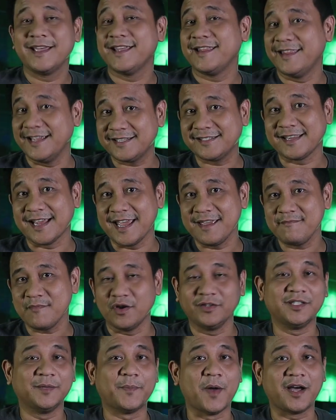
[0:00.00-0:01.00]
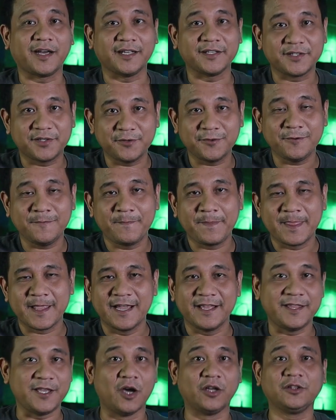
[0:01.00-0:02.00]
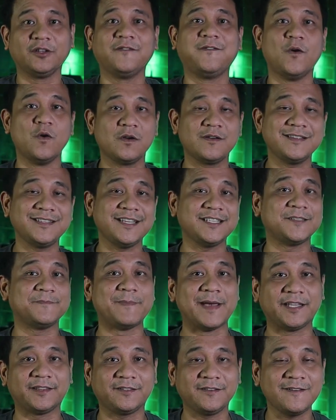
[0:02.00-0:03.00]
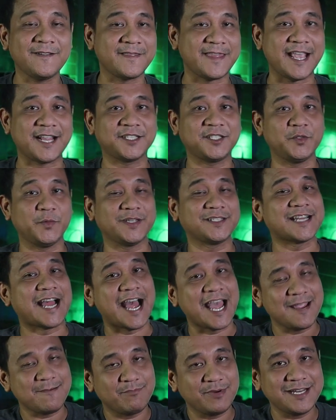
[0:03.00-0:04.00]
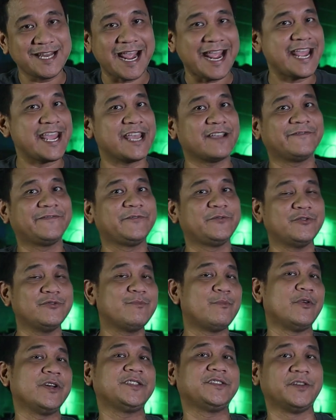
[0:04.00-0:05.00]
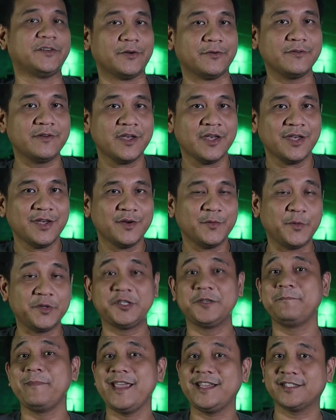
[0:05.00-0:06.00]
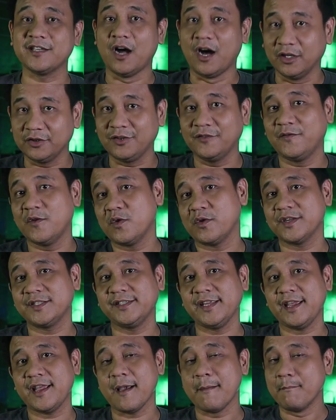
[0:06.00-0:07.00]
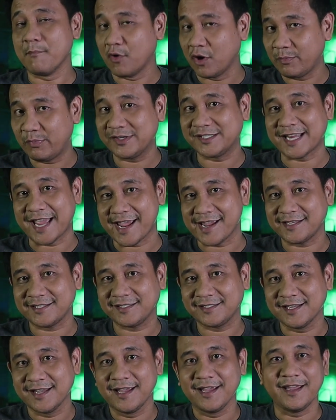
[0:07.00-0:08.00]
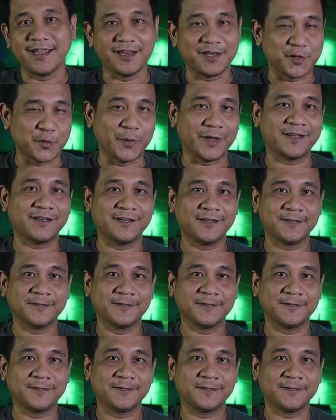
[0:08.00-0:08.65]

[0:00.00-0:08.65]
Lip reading: This time, on the Pocket 2, the autofocus is better thanks to its hybrid AF 2.0, which makes autofocusing more precise and quick.